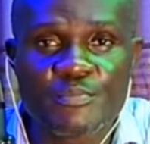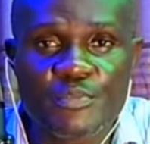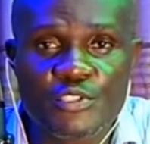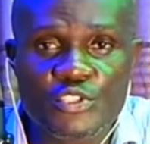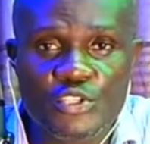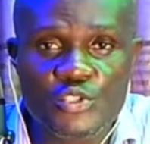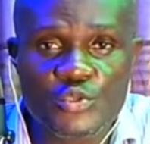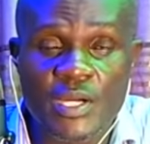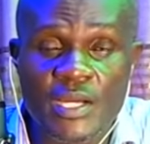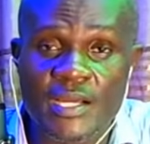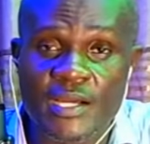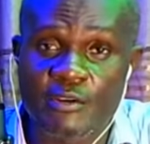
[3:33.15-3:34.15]
Joshua
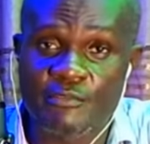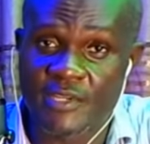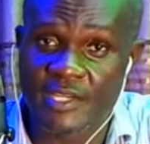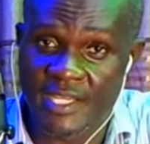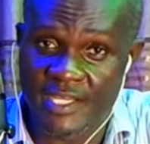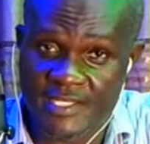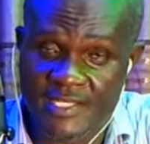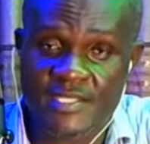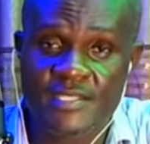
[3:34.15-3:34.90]
of late,